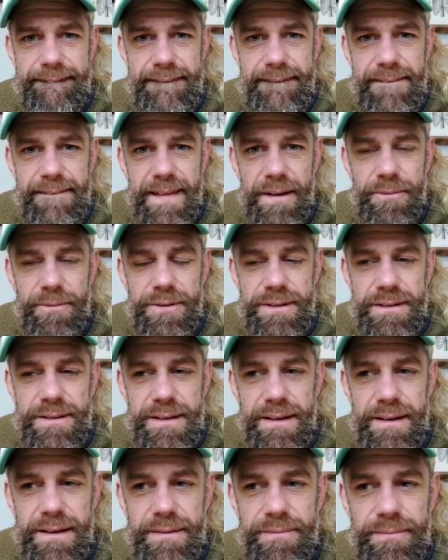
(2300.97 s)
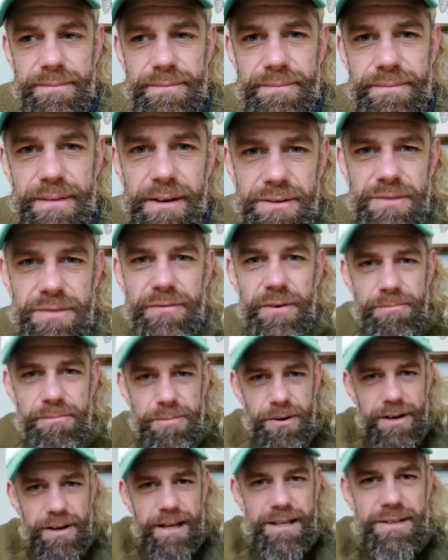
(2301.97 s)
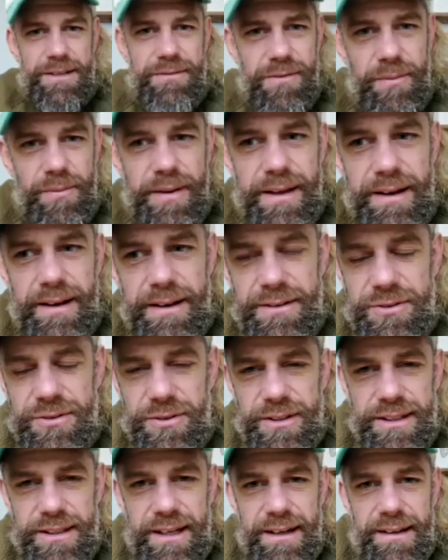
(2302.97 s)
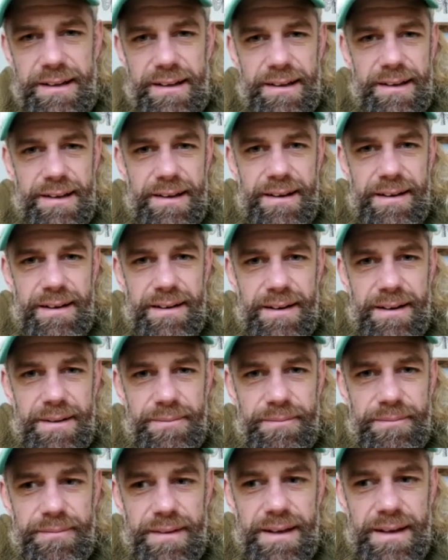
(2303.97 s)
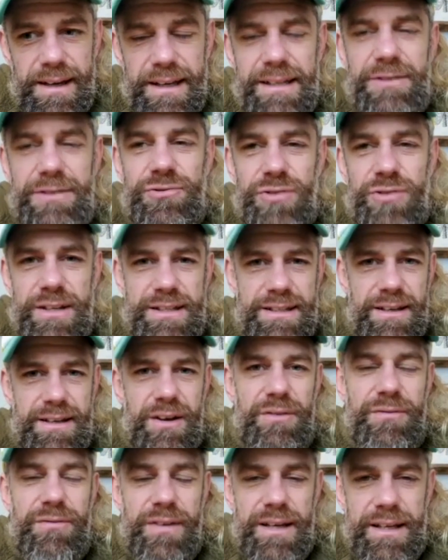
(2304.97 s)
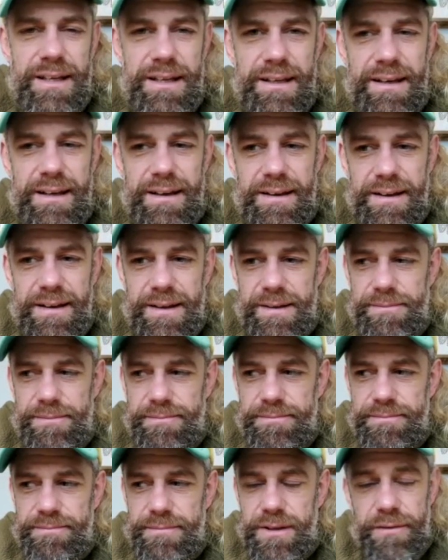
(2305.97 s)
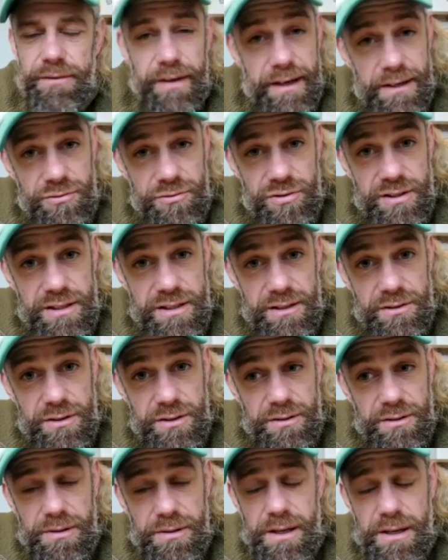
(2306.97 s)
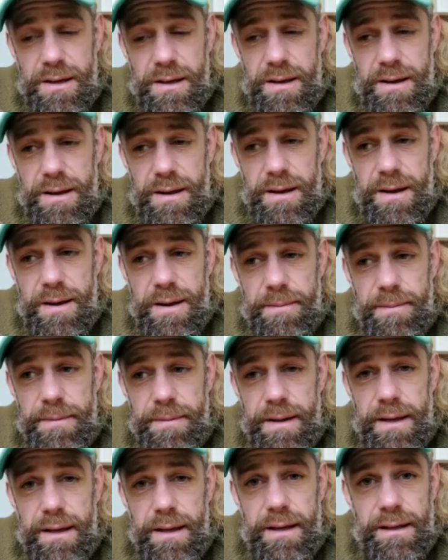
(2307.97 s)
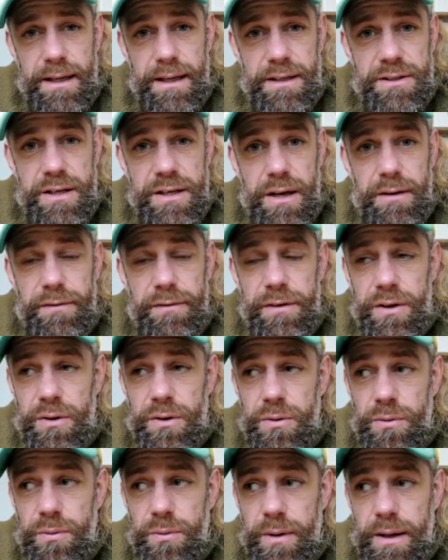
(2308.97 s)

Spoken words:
that was a fun podcast for me. I enjoyed that. An interest. Hopefully, you found it interesting too. Let us know if you